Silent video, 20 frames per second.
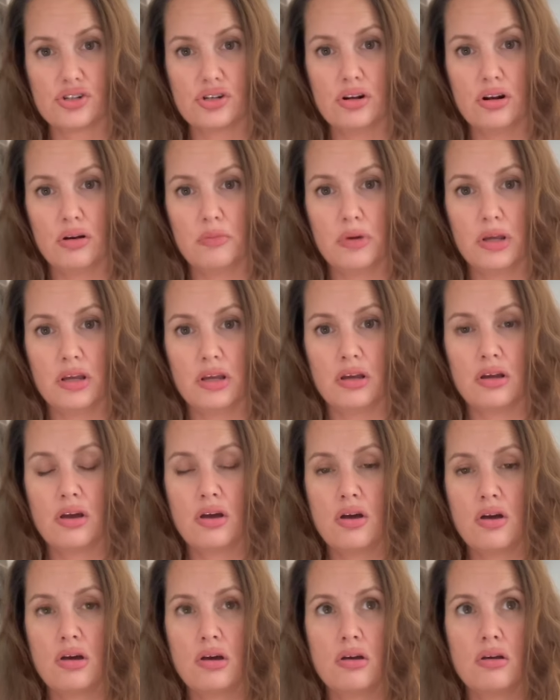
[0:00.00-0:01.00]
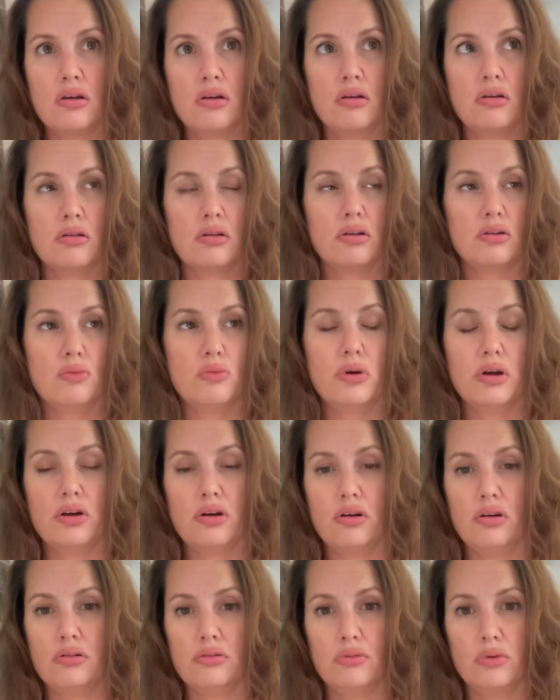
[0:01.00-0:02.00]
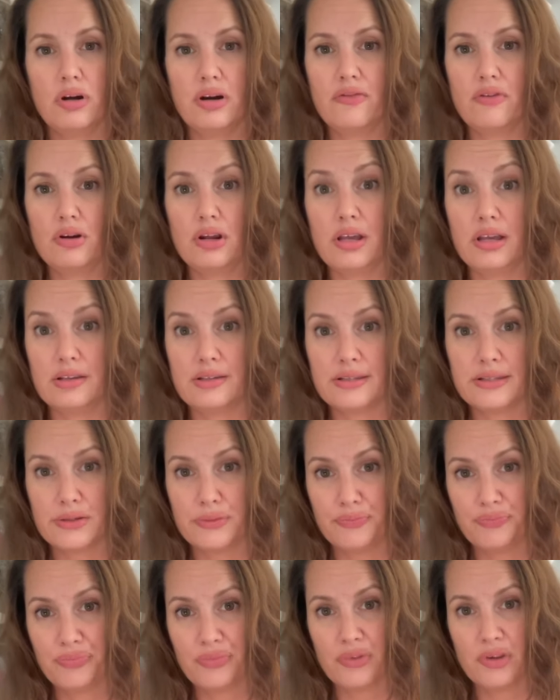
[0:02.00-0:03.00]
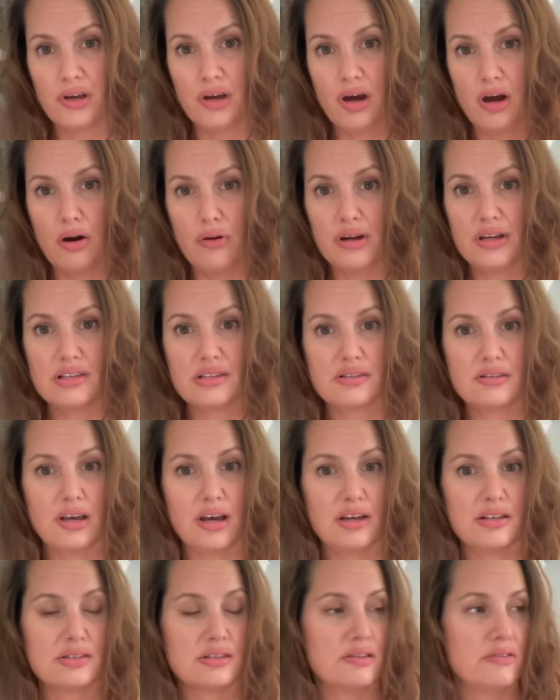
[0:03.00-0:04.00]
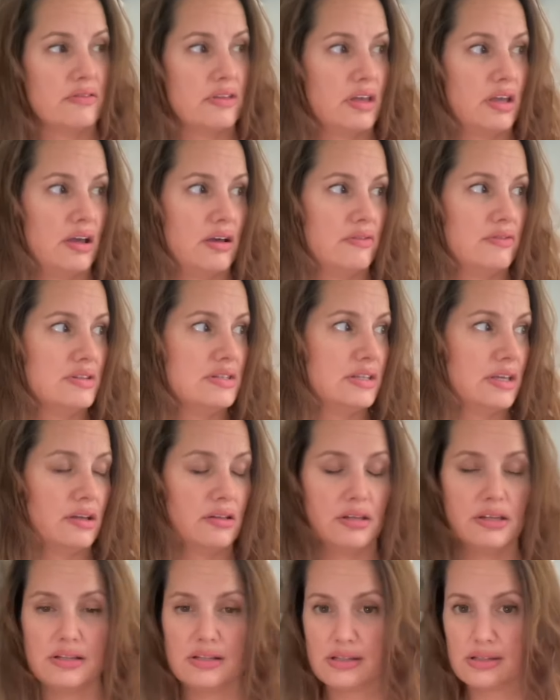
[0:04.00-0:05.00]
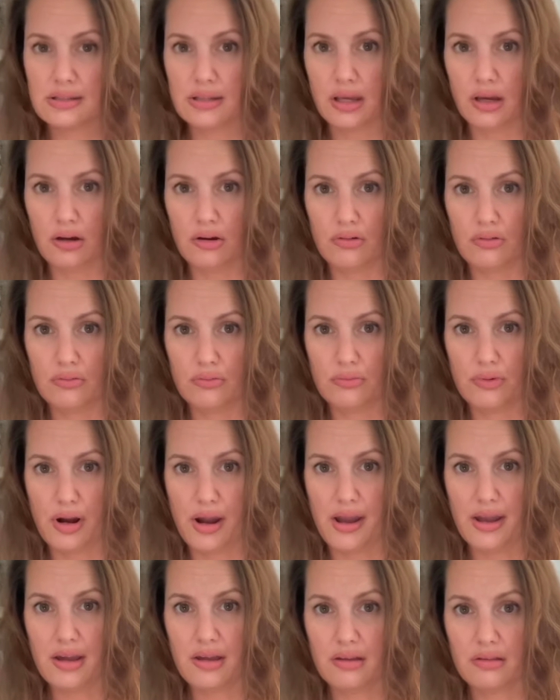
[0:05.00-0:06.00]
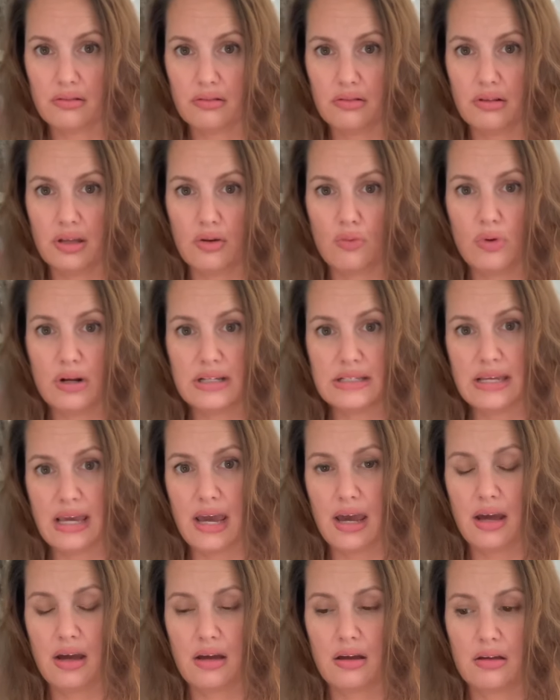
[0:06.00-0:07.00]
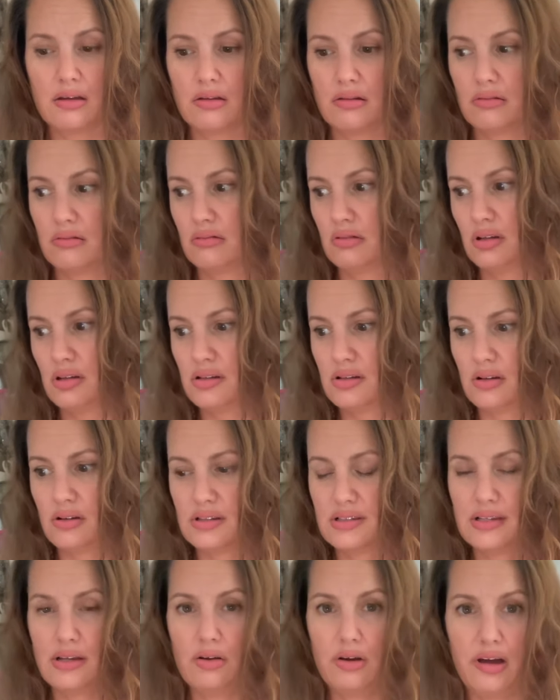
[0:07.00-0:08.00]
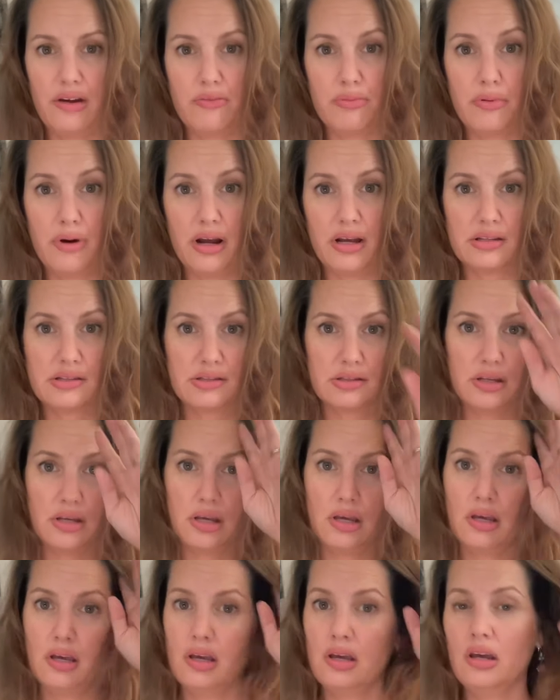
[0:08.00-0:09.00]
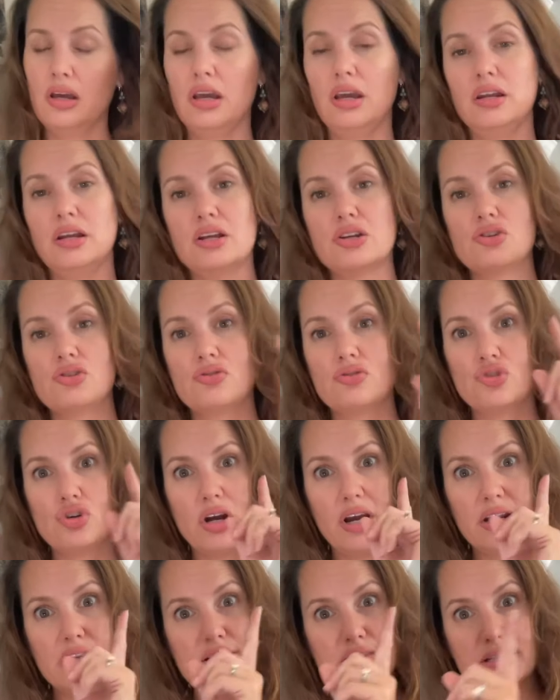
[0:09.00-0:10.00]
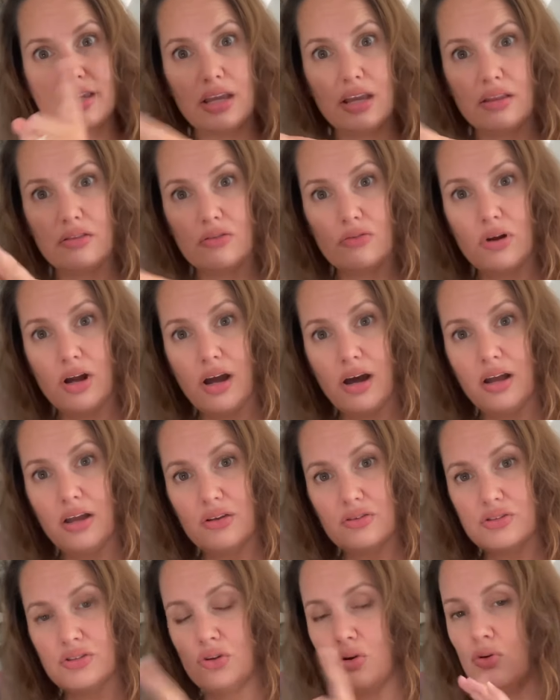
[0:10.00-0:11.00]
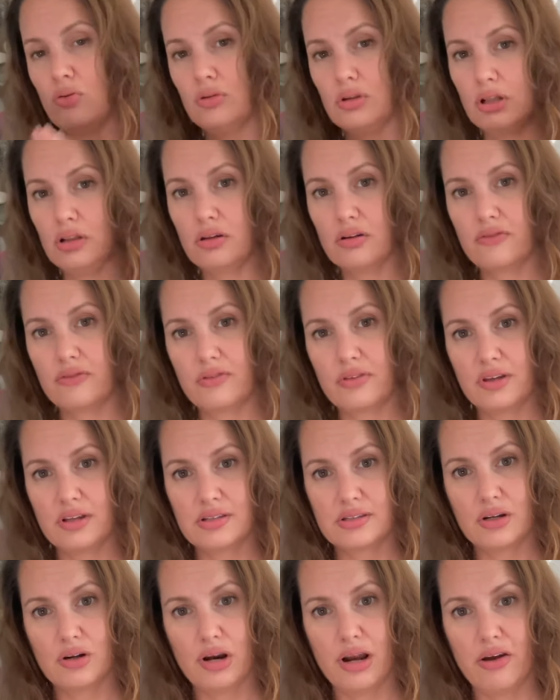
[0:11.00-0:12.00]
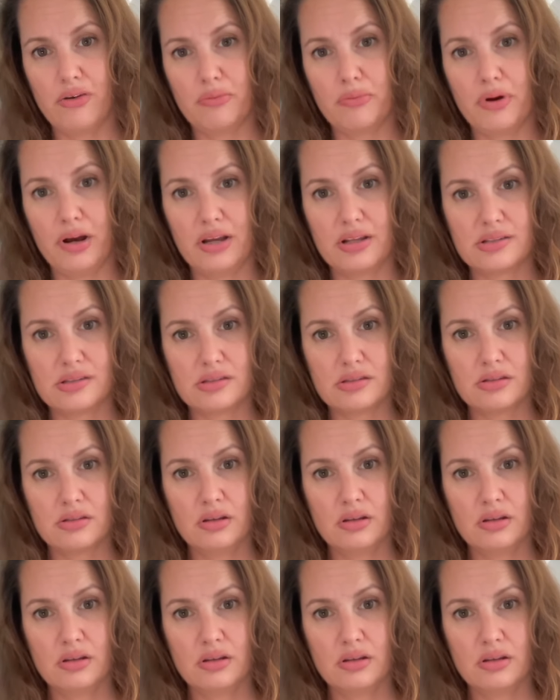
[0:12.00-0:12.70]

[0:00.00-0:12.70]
Army, Goodwill, wherever it is, I always ask if they have a daily discount, right? Like what tag is on sale half price. And I try to scan the aisles and only look for things that are half price.